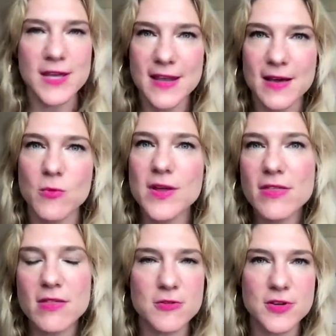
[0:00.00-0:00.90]
reading,
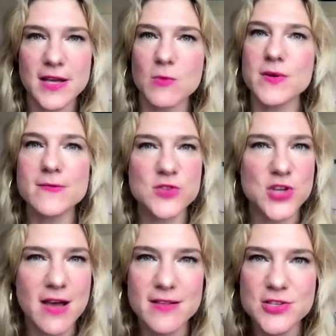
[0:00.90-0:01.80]
with learning, with
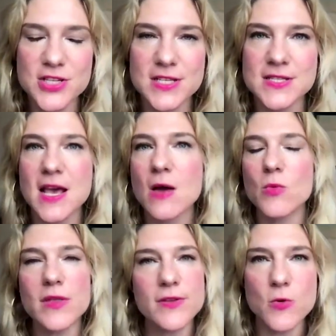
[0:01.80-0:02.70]
challenges,
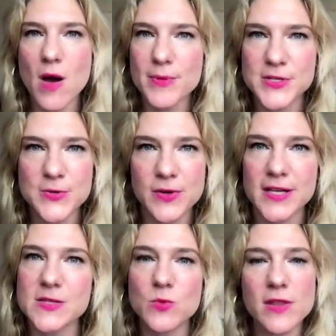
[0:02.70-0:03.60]
with new
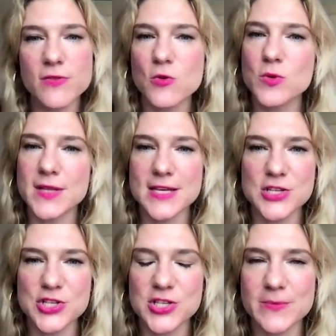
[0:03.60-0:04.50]
opportunities, with new
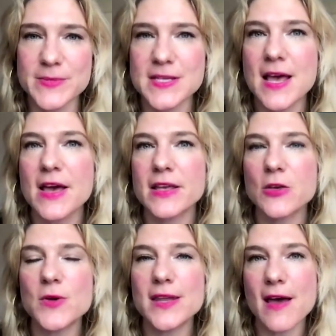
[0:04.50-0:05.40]
relationships.
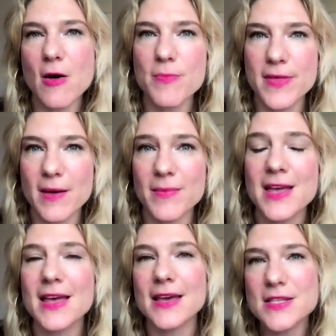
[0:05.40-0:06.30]
You can help them
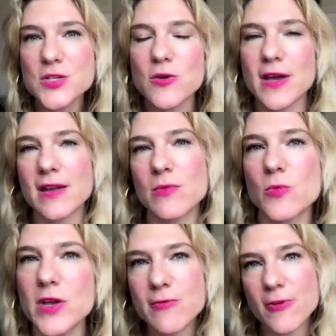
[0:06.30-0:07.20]
integrate
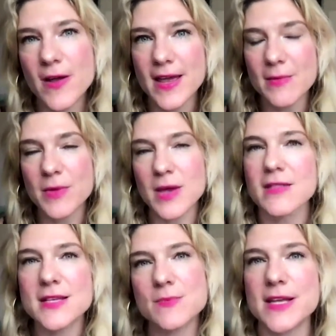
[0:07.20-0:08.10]
and reframe
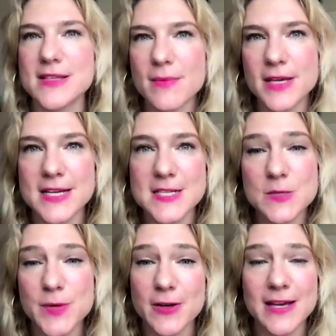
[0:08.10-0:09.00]
this pandemic
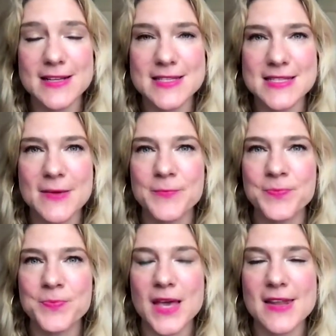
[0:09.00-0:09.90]
experience.
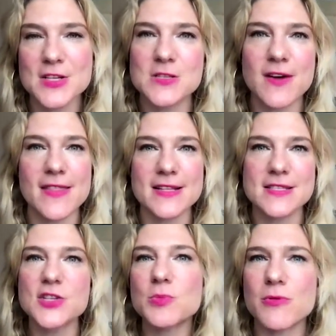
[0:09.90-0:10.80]
And I just find that
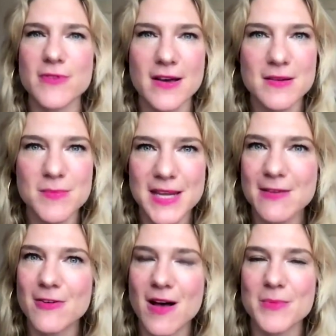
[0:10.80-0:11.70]
such a profound and
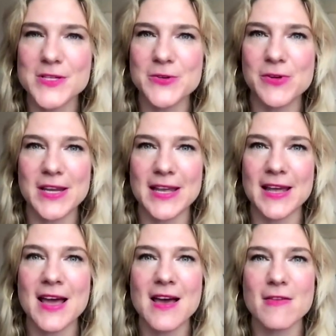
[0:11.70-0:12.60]
meaningful
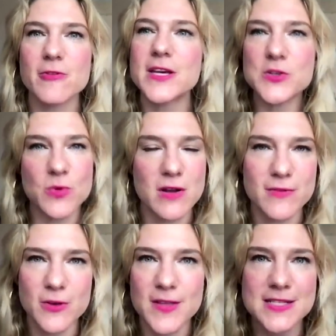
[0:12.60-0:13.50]
opportunity for each one
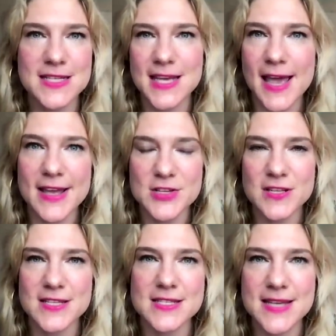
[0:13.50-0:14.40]
of you that's engaged
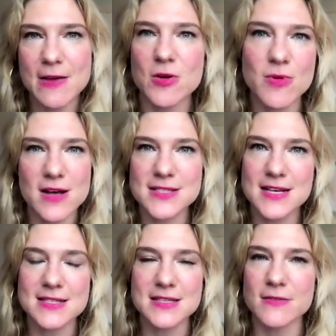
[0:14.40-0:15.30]
in this sacred
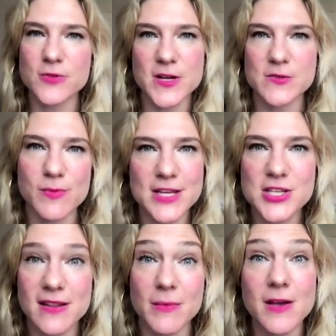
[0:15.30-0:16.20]
process of
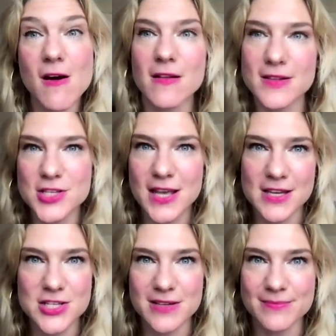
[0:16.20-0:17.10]
transformation that we call
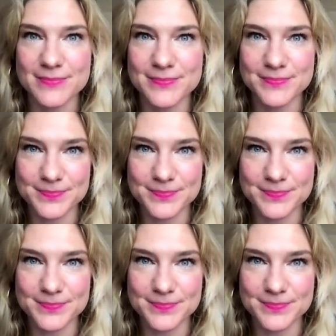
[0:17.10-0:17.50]
education.